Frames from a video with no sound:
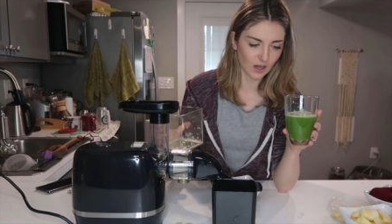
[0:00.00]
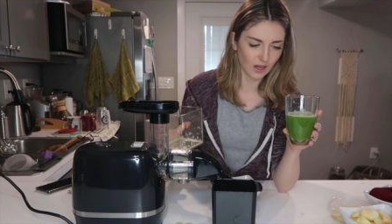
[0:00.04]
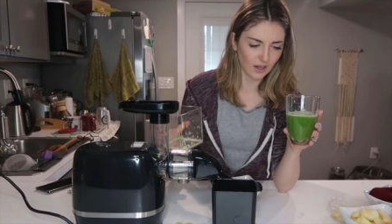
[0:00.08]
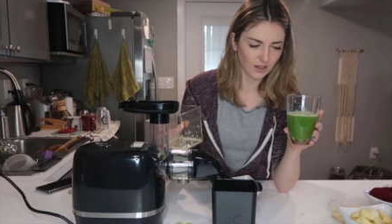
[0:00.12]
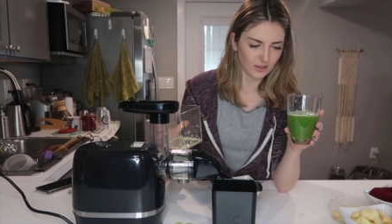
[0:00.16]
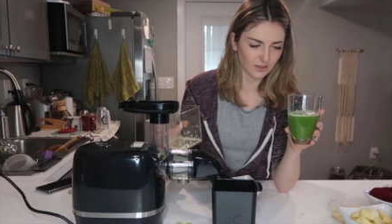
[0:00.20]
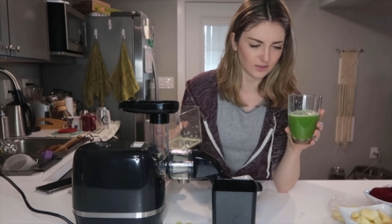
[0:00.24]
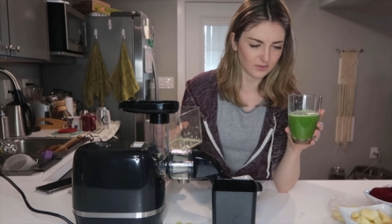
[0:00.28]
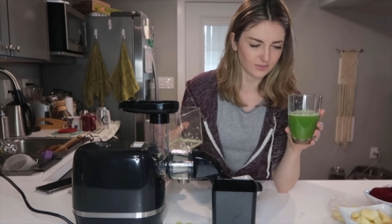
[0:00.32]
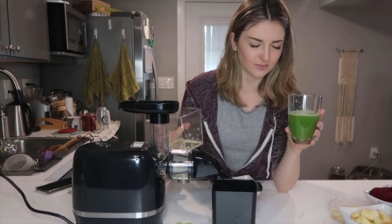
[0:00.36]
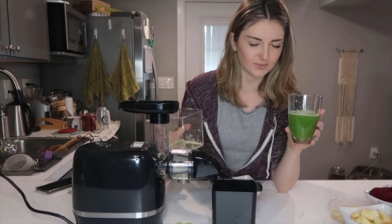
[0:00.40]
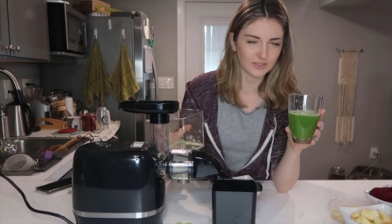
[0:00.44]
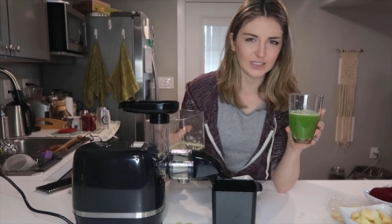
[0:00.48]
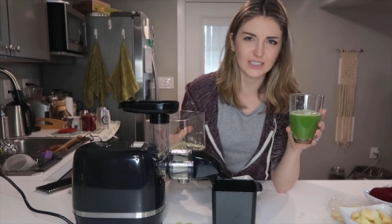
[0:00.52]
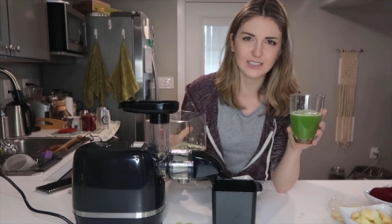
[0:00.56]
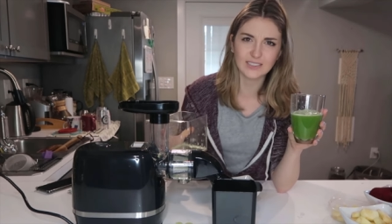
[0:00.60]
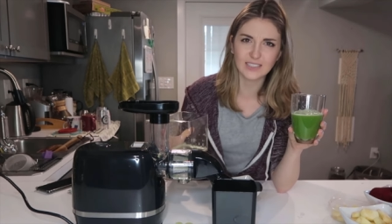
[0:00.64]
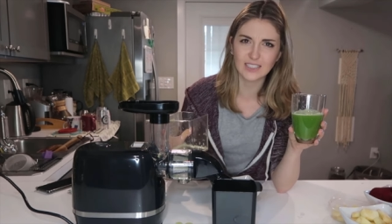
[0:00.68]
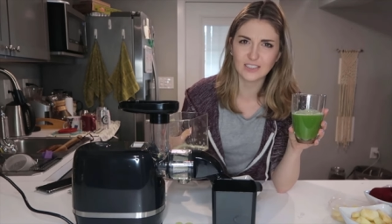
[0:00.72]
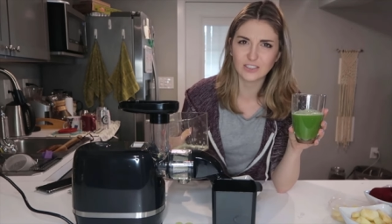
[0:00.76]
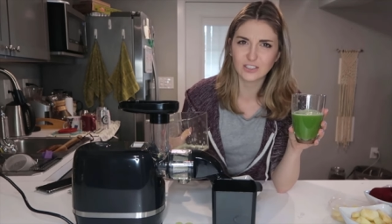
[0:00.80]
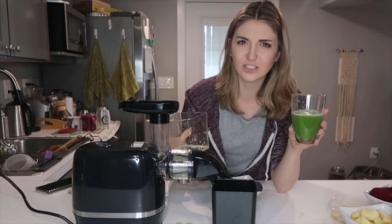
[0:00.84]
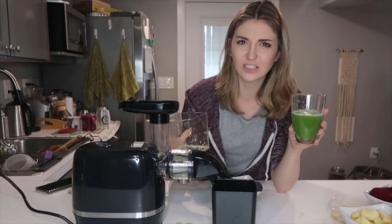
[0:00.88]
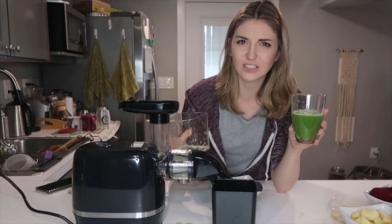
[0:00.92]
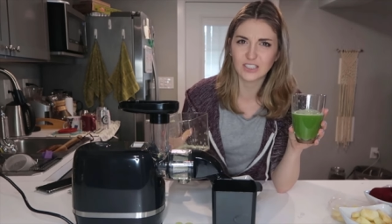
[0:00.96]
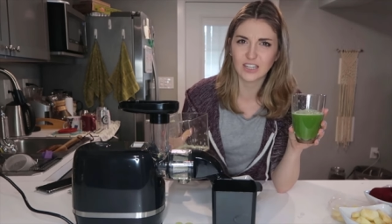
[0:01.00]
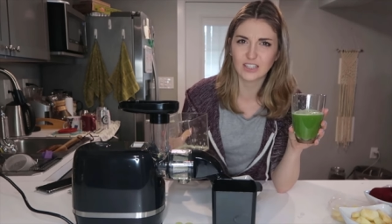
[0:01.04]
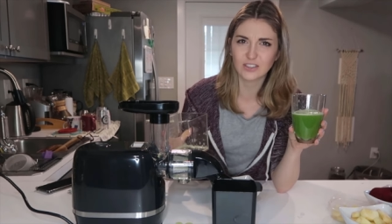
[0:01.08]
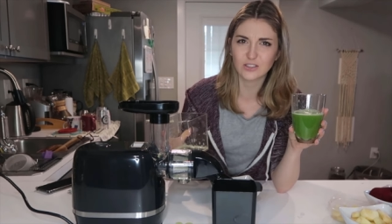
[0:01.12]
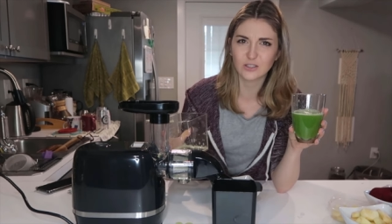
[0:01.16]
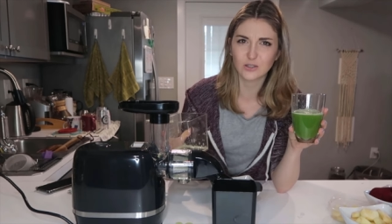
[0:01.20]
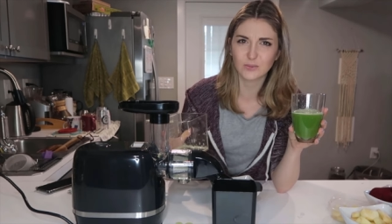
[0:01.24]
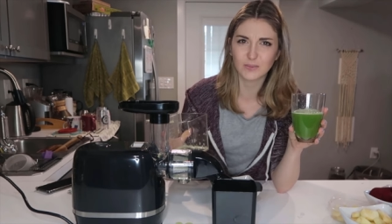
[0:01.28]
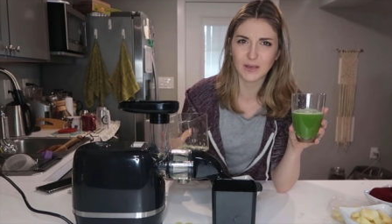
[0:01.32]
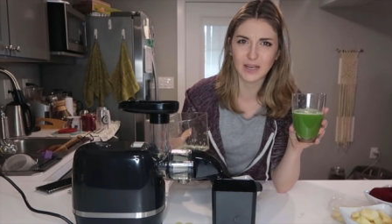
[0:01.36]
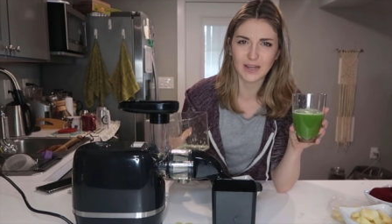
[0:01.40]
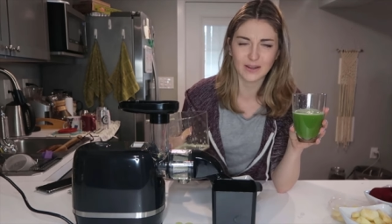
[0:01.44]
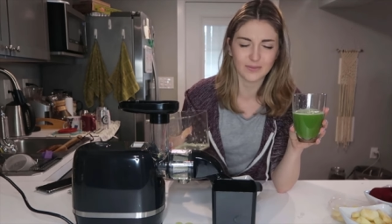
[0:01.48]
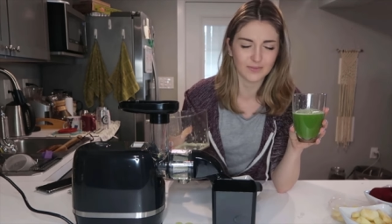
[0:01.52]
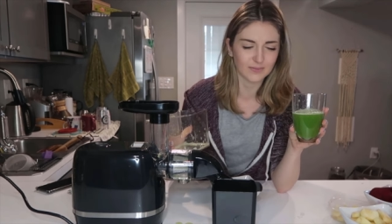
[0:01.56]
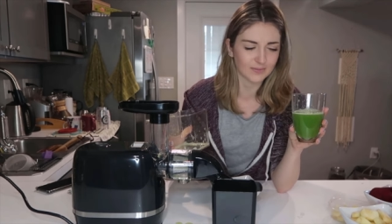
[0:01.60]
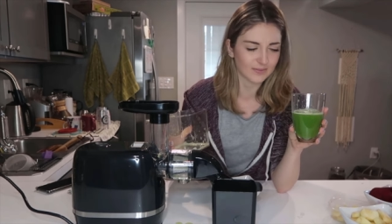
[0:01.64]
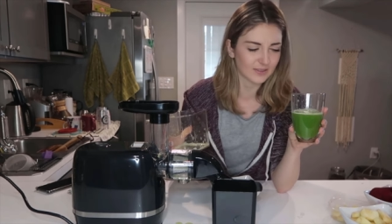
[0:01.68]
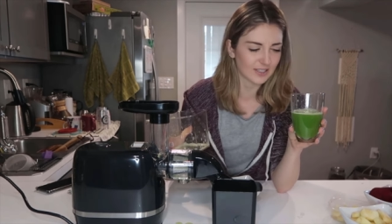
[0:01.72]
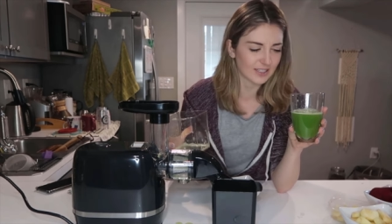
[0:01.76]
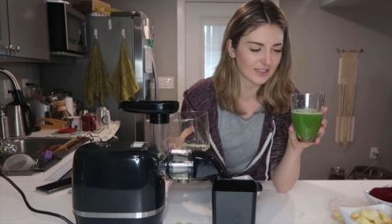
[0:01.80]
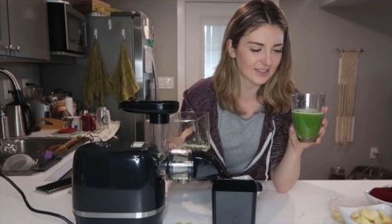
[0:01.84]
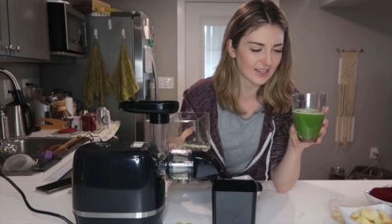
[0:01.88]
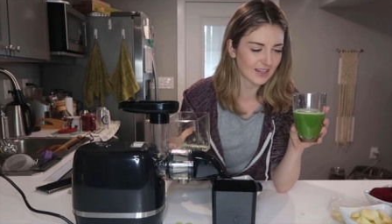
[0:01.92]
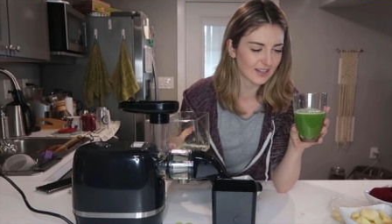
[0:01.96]
Oh, it's actually not too bad.
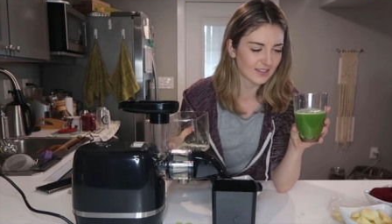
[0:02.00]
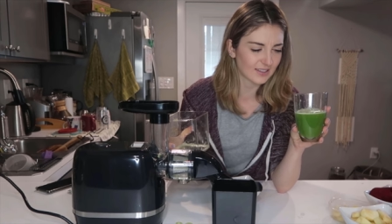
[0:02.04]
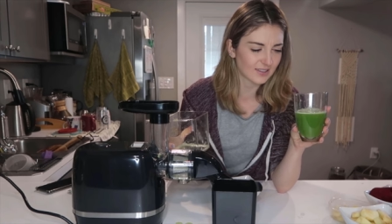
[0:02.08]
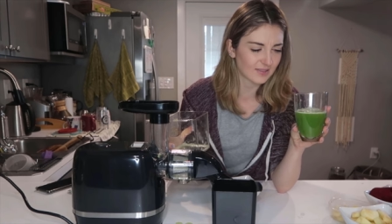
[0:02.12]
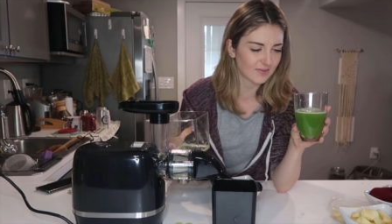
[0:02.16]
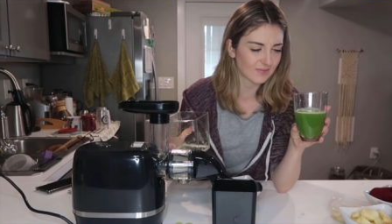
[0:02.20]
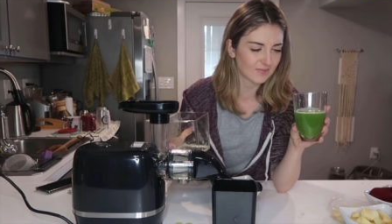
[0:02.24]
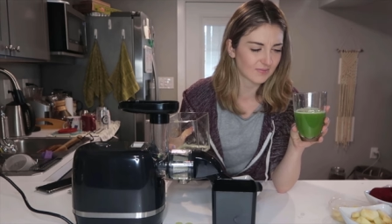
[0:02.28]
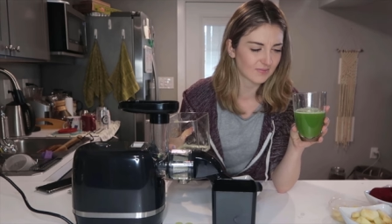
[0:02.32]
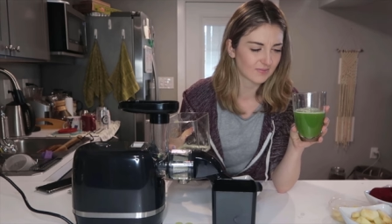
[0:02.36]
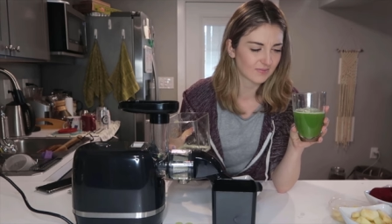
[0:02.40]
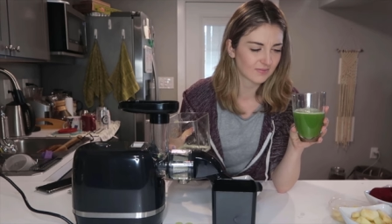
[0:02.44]
It tastes